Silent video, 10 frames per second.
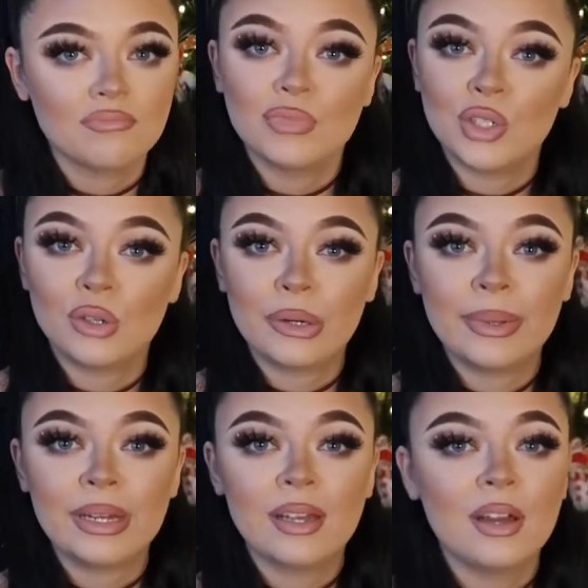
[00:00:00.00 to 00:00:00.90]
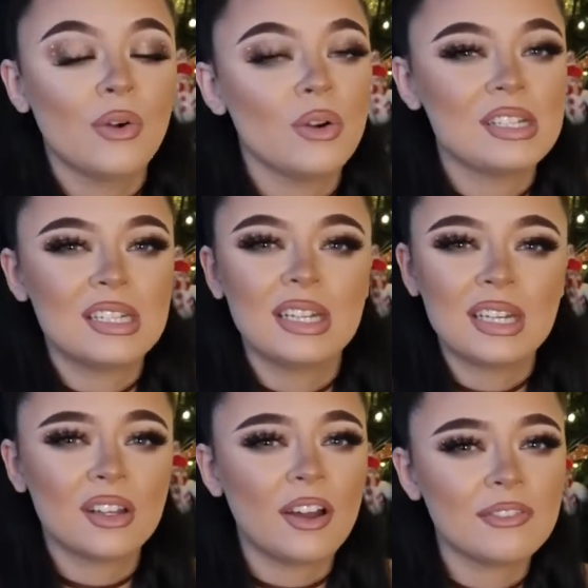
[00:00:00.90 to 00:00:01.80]
You know what I mean? Or sneak
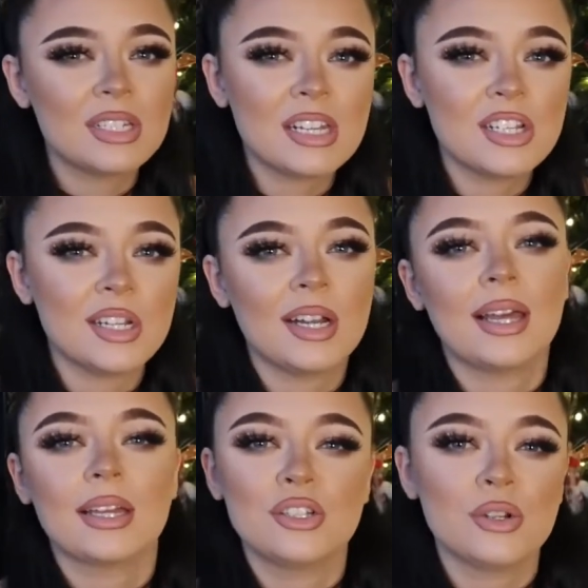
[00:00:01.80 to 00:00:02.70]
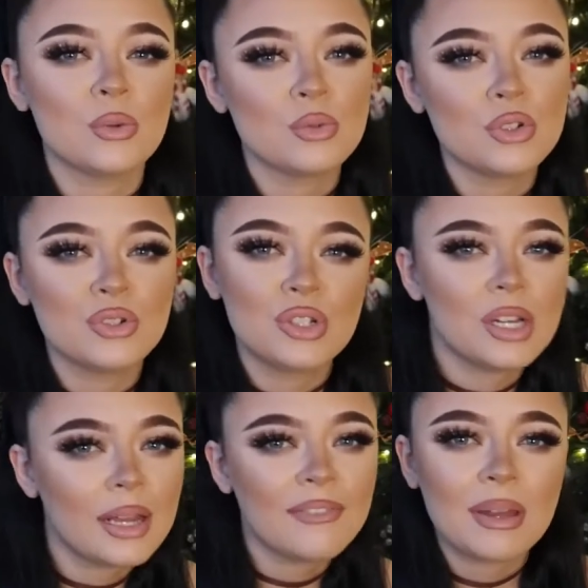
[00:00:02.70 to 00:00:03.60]
in the conversation there, like, you know, do you
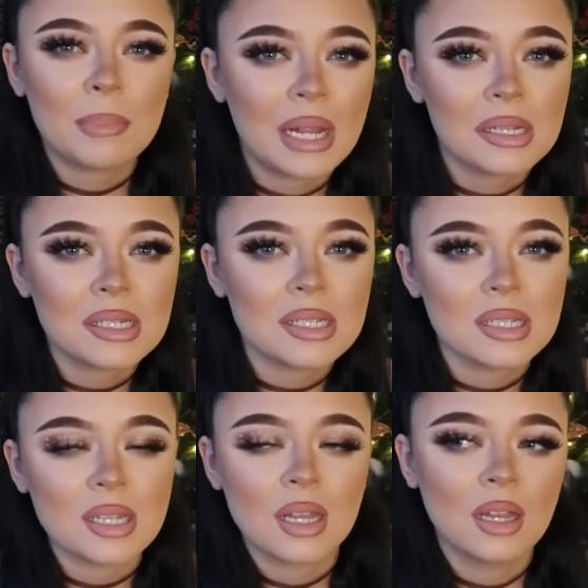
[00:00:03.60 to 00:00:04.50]
like fake plants?